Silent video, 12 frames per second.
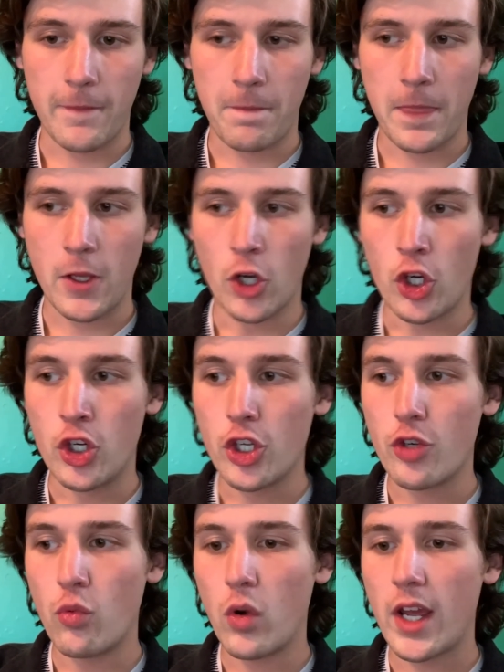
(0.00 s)
a
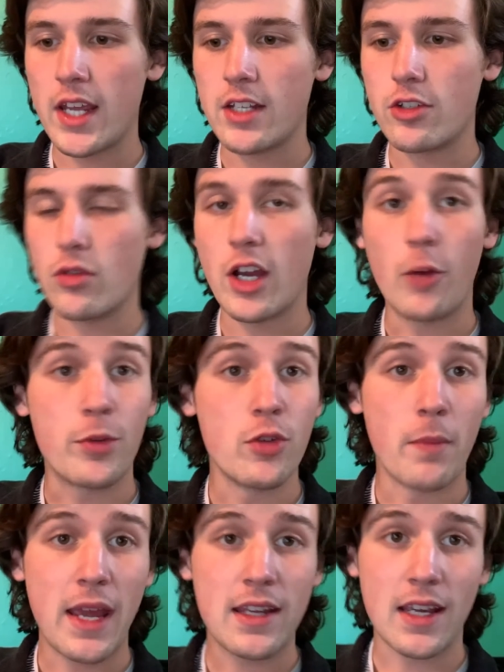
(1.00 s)
good way to help you
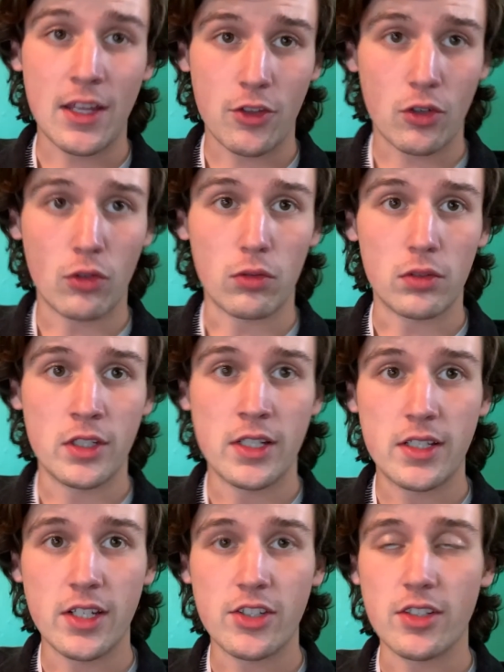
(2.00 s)
make ethical
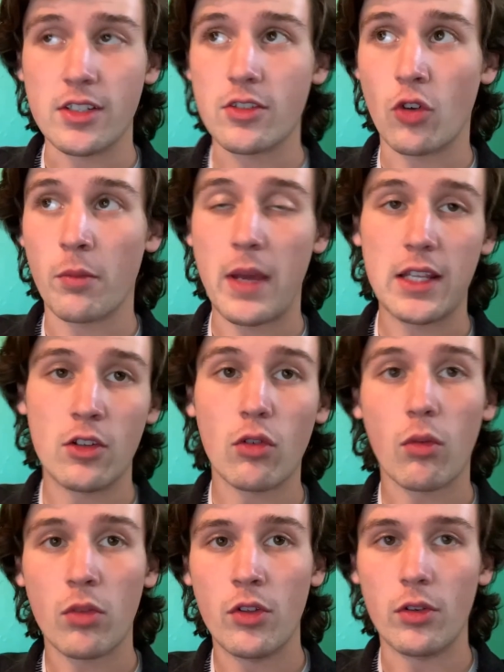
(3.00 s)
decisions or make
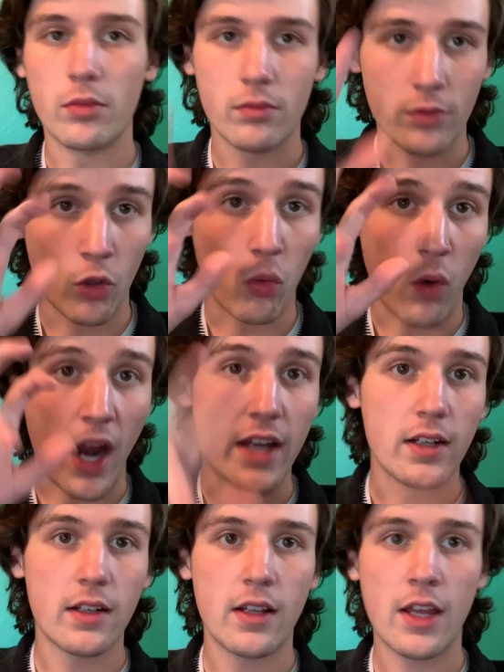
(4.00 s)
the right
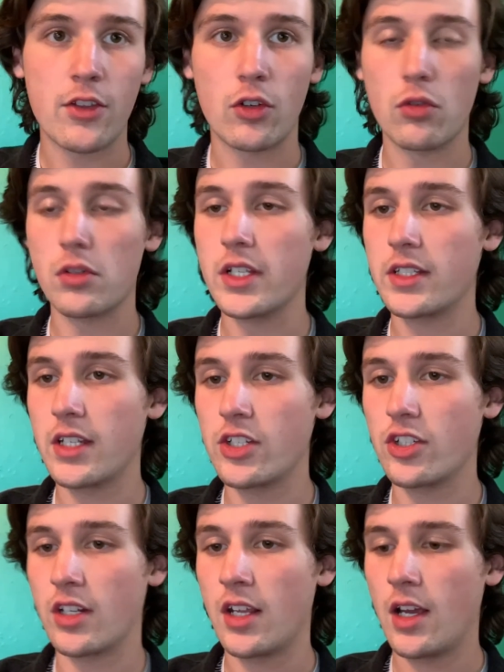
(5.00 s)
ethical
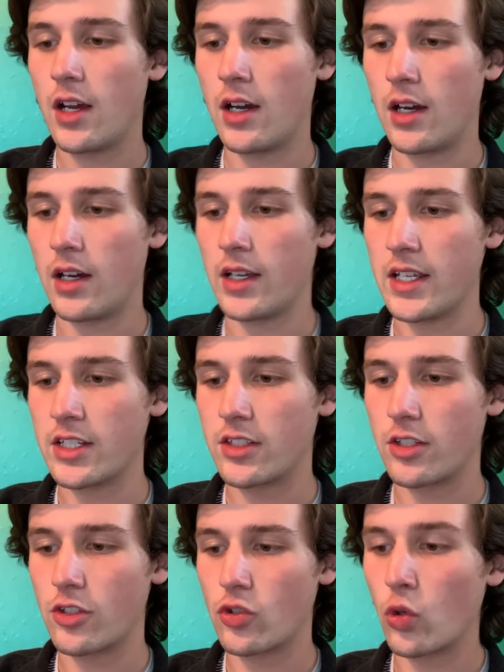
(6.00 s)
decision is
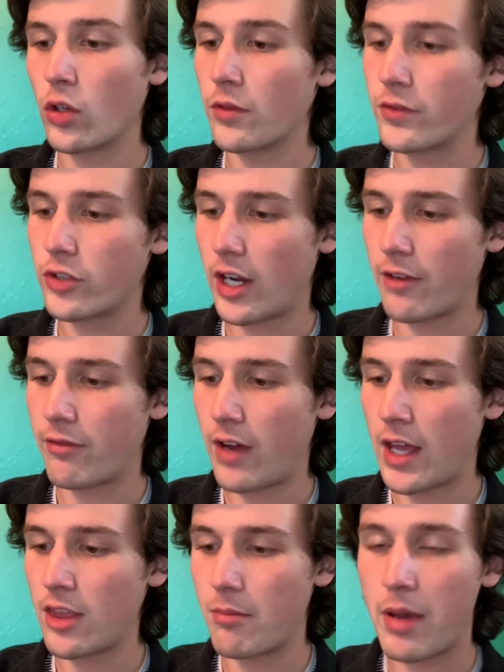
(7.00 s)
to sort of try to
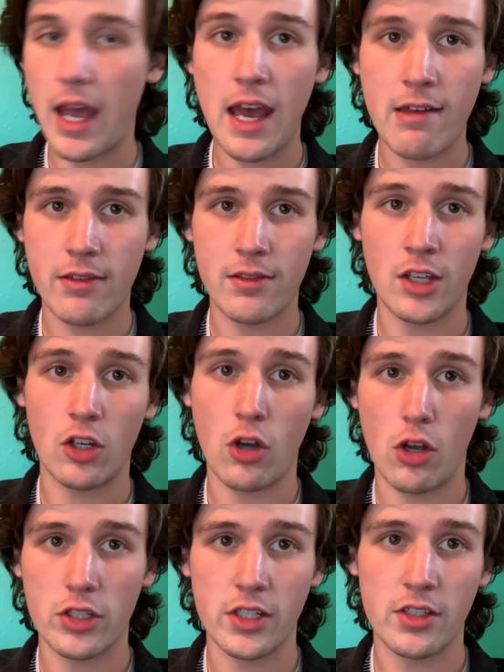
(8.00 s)
find the path that
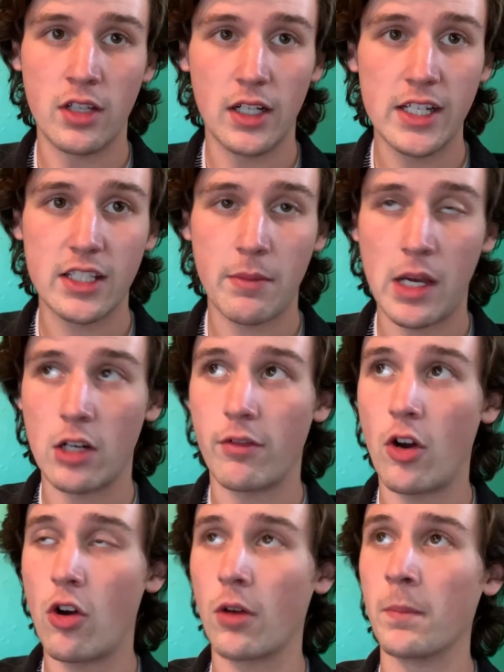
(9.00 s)
causes the least amount of
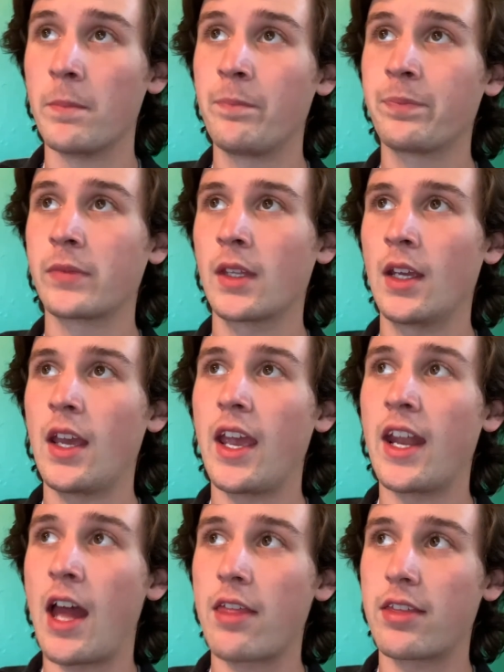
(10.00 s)
harm.
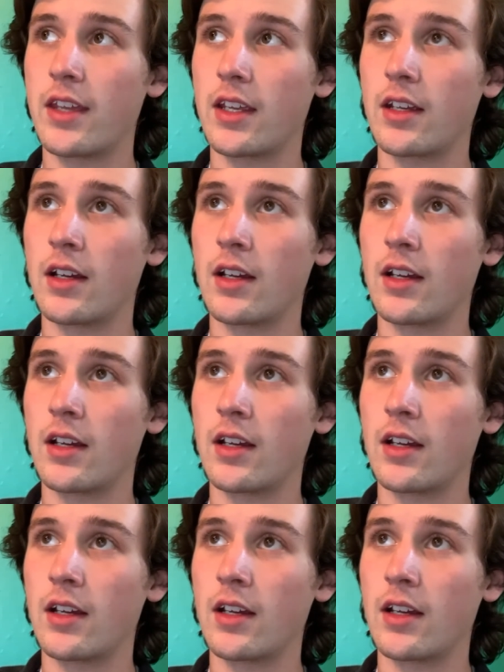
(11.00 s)
And I think